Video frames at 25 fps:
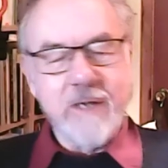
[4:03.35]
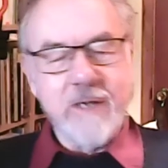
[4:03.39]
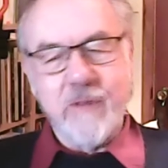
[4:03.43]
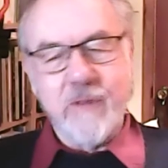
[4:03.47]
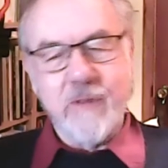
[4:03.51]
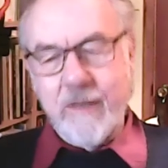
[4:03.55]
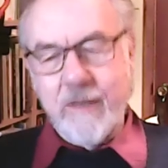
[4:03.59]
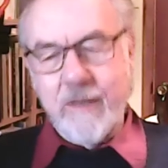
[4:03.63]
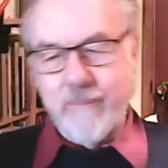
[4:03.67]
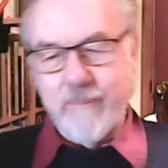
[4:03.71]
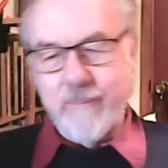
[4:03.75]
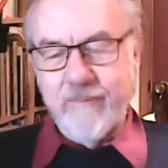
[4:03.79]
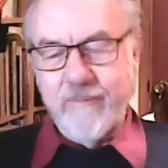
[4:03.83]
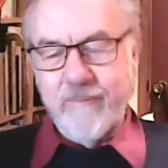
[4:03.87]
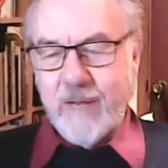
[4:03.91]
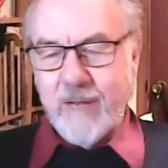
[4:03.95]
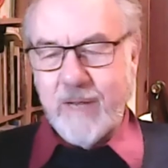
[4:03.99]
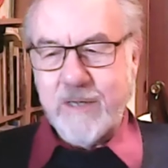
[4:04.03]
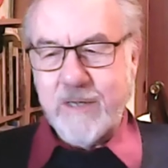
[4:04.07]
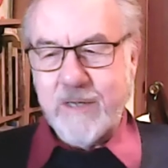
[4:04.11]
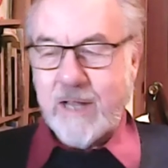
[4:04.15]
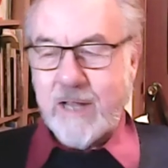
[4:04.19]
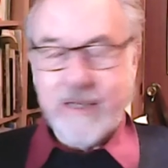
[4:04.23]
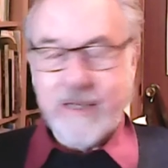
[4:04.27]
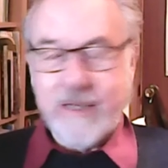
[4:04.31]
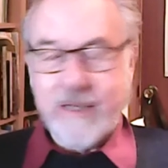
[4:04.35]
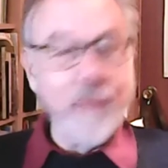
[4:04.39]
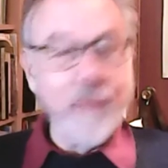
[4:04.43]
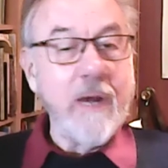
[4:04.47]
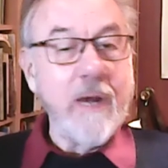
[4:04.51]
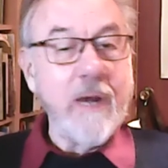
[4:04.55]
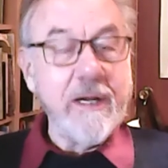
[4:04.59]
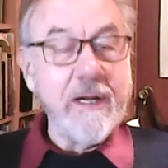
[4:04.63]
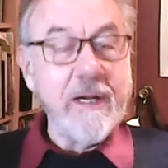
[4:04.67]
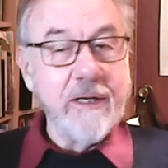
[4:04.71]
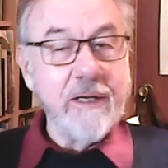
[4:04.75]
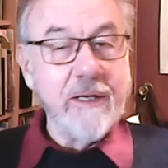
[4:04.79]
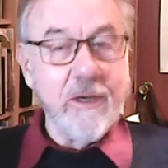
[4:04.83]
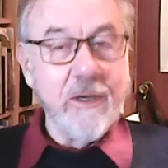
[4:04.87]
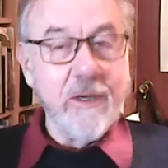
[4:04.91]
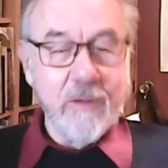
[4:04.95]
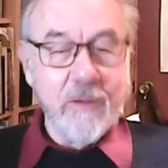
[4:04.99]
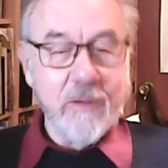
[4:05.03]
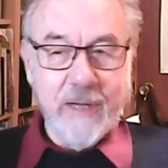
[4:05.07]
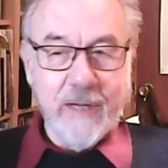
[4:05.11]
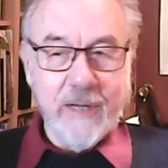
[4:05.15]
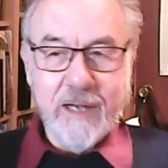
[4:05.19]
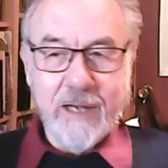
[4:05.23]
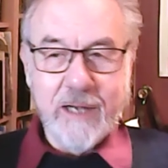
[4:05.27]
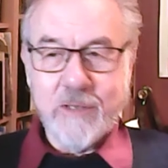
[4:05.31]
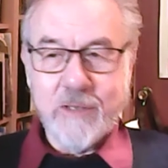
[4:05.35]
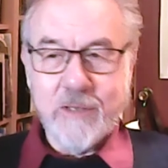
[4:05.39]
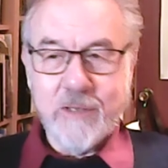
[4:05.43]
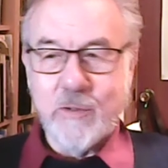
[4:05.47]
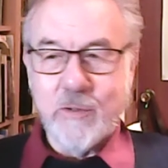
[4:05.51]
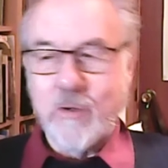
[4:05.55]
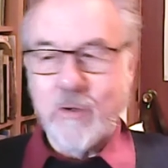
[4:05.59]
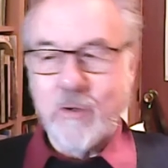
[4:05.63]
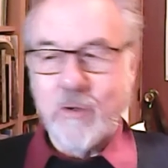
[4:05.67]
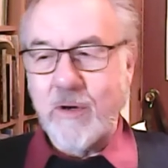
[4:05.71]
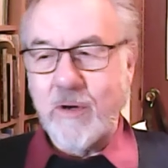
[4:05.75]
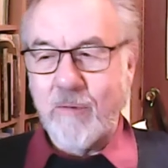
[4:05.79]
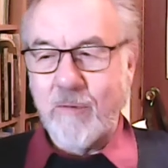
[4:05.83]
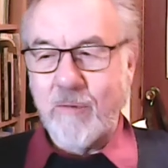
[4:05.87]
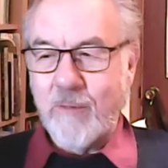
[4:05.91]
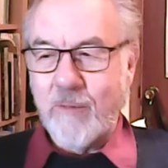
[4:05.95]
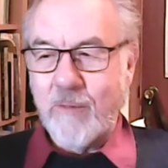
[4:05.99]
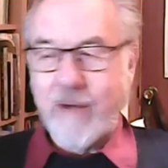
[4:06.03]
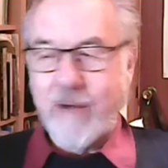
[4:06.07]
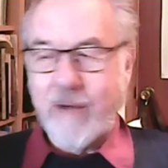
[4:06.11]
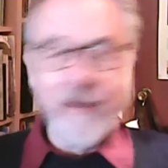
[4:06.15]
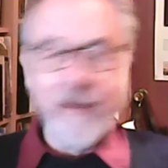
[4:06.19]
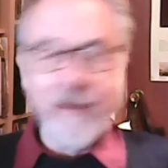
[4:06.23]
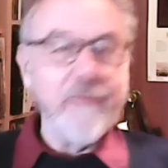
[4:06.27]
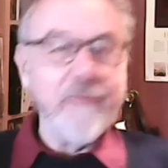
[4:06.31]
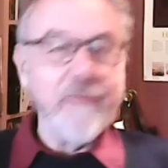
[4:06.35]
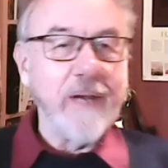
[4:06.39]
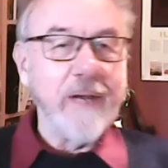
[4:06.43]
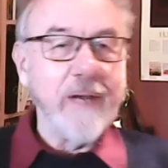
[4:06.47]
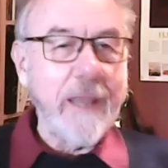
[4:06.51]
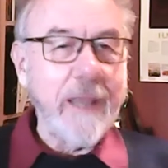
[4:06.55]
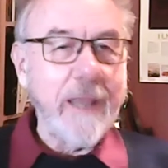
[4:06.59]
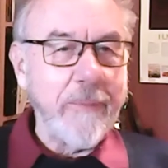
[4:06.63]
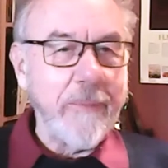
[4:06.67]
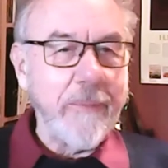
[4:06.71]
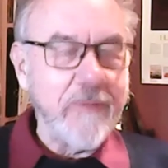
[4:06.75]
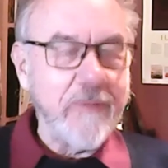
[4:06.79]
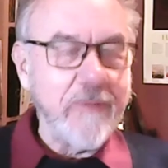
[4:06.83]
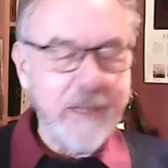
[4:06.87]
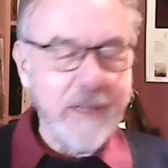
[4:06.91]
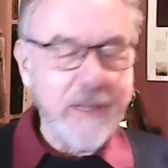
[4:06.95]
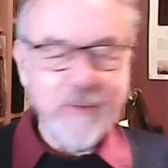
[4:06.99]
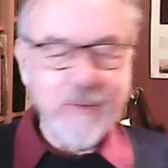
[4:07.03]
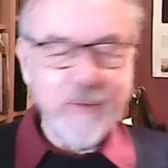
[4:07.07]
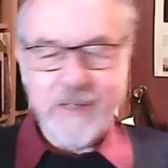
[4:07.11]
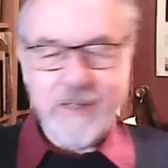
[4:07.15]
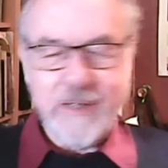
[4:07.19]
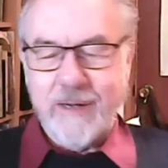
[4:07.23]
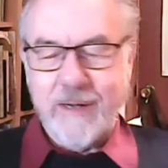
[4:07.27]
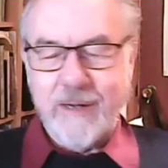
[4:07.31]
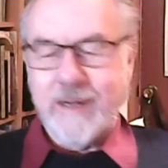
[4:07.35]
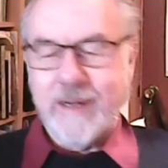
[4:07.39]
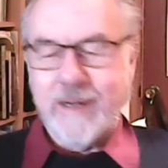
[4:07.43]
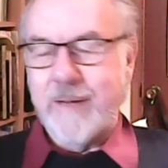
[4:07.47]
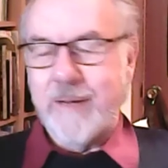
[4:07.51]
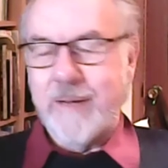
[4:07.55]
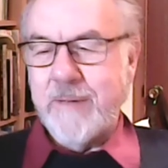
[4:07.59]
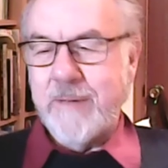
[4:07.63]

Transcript: So I, I sat there waiting to do the next talk and wondering if a cup of tea was going to come.